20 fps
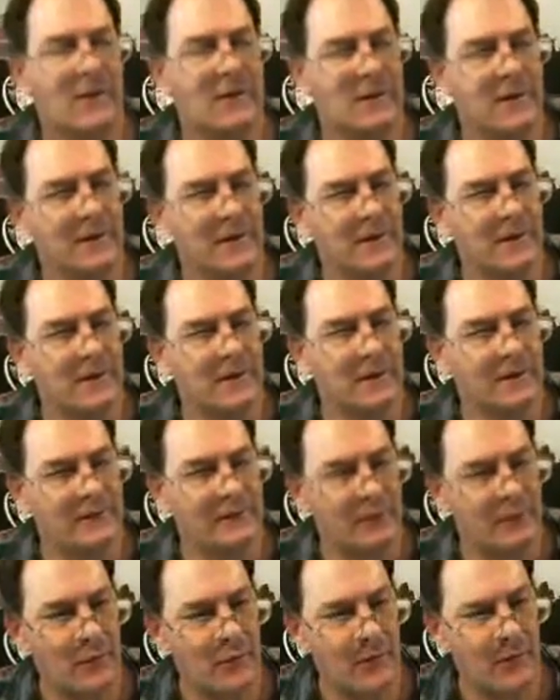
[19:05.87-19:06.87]
There you go. She's
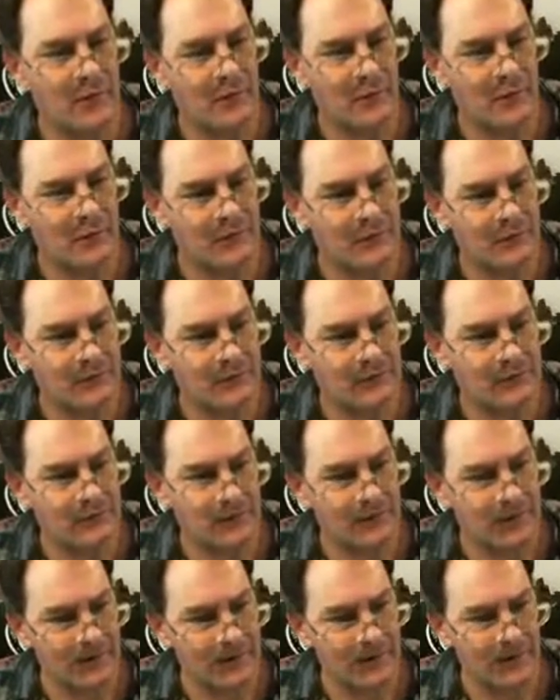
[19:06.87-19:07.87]
well worn, but she's going
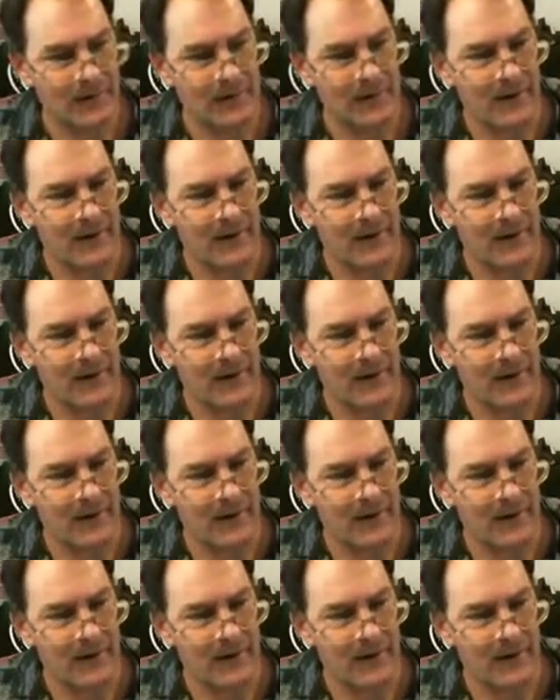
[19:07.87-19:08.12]
to be